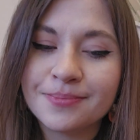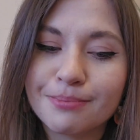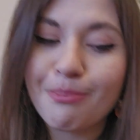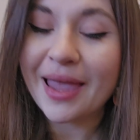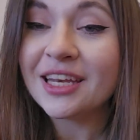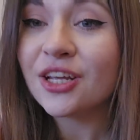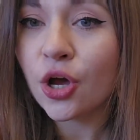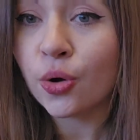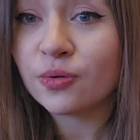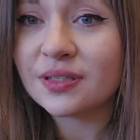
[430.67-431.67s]
Maine
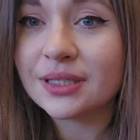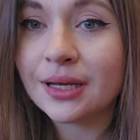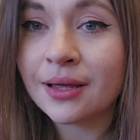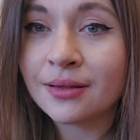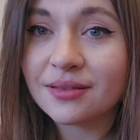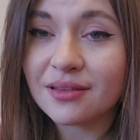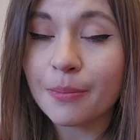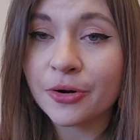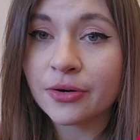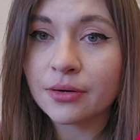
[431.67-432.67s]
Coast
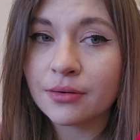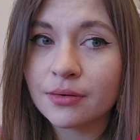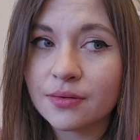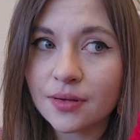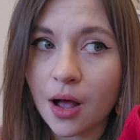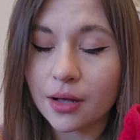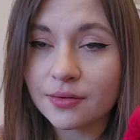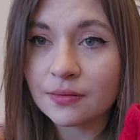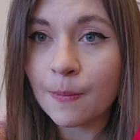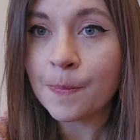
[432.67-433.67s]
Summer
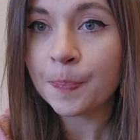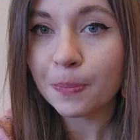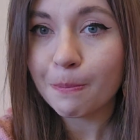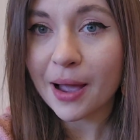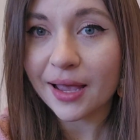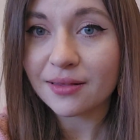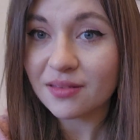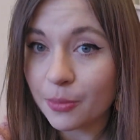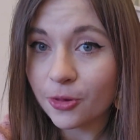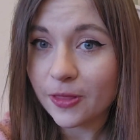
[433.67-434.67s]
Socks by
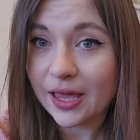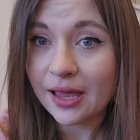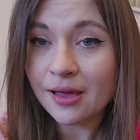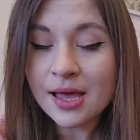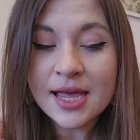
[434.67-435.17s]
Summer Lee.